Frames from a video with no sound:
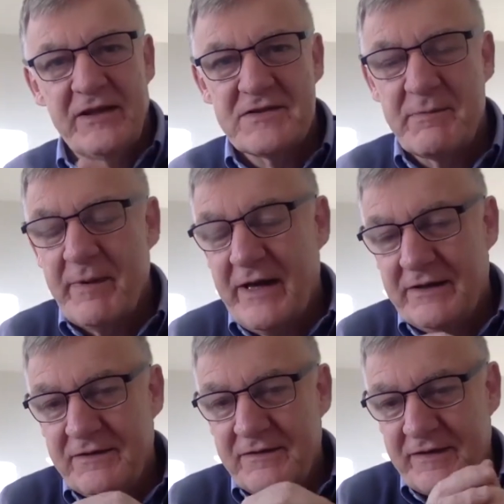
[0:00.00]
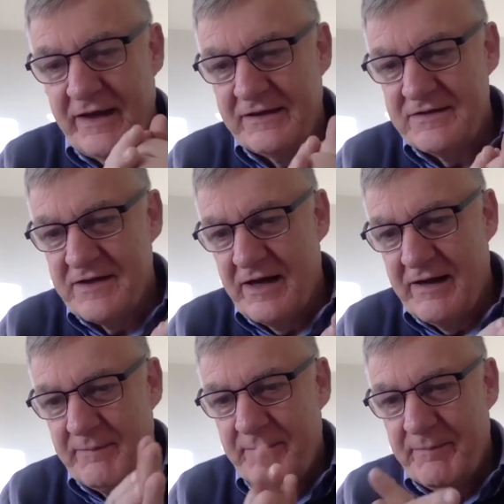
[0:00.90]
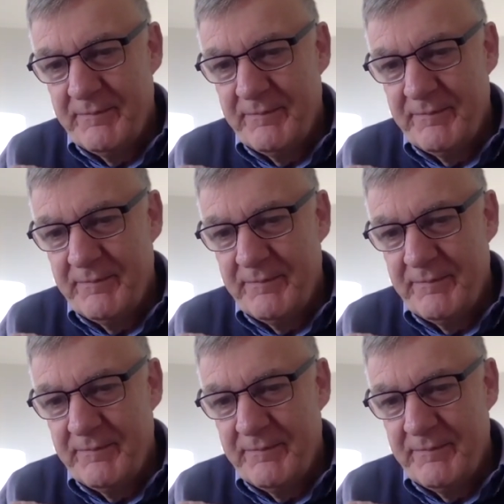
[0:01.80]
us about that